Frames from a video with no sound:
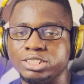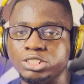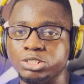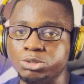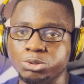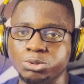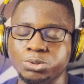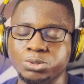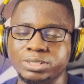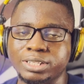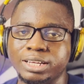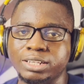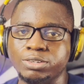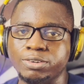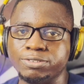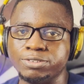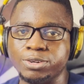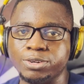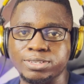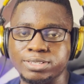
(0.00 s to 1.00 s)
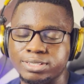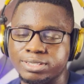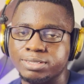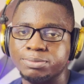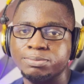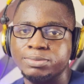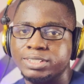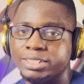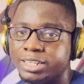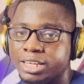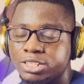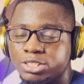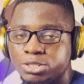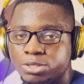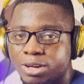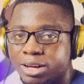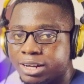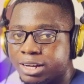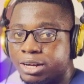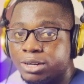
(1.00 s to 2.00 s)
the rules and of course getting
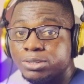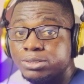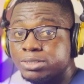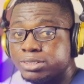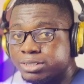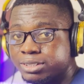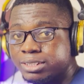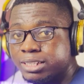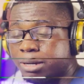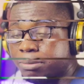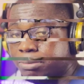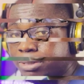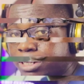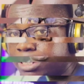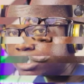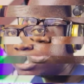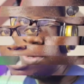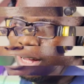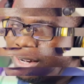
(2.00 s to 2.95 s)
your account terminated.